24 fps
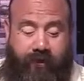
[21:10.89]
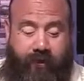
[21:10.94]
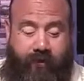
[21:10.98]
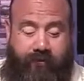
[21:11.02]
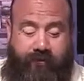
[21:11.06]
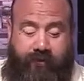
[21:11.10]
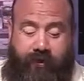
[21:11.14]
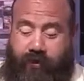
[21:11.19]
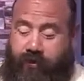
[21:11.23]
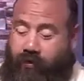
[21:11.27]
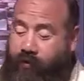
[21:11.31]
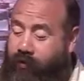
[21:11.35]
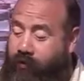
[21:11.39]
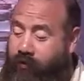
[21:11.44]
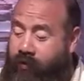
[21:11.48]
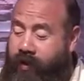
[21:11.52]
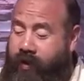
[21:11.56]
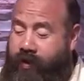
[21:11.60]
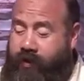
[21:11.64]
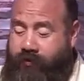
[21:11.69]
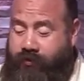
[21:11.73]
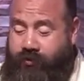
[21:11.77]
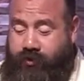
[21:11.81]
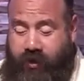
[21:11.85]
years ago,
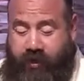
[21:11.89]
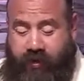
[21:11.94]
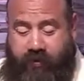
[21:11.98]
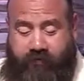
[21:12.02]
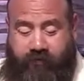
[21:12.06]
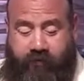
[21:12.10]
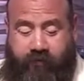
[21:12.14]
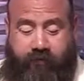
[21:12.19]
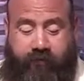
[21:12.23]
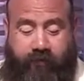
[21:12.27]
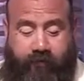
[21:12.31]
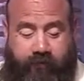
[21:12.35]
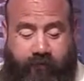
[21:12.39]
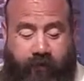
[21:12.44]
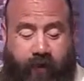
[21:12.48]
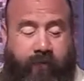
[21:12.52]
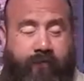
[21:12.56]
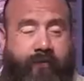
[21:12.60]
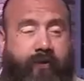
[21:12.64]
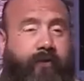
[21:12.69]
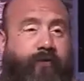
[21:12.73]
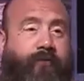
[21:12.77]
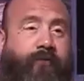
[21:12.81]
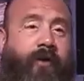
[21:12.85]
Jesus is on
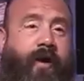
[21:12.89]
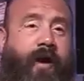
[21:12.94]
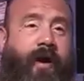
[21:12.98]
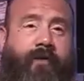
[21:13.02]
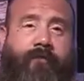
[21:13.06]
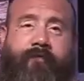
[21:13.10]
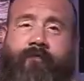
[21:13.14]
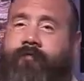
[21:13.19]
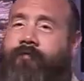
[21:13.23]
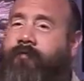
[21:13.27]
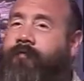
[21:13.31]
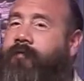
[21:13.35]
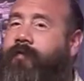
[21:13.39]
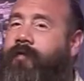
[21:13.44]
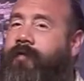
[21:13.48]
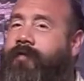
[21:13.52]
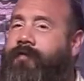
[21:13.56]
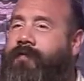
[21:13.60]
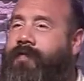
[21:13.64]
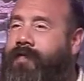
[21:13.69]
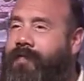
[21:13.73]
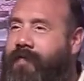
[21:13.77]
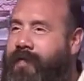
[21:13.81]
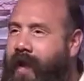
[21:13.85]
the cross.
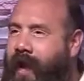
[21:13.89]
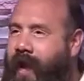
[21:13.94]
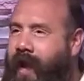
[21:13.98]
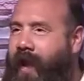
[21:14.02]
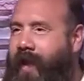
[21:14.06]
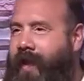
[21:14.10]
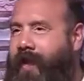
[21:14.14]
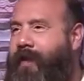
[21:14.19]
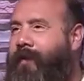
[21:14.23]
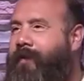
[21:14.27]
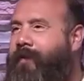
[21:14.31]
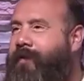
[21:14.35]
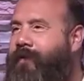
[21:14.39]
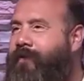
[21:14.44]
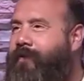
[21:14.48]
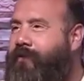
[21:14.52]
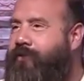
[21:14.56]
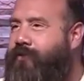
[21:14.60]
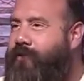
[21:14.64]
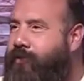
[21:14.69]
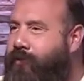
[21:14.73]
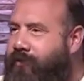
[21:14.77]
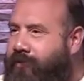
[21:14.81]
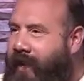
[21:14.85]
Today,
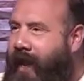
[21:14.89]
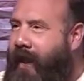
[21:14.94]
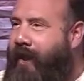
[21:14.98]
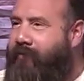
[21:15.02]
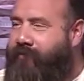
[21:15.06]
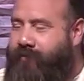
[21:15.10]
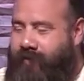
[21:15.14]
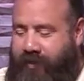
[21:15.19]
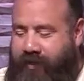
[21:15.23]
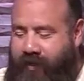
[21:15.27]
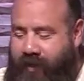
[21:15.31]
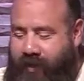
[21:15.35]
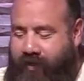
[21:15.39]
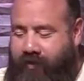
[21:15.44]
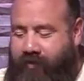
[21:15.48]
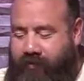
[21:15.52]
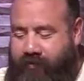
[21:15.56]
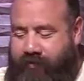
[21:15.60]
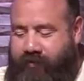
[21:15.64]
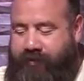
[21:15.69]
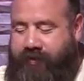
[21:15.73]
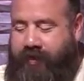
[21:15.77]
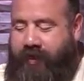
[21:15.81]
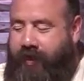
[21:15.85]
2,000
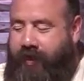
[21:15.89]
years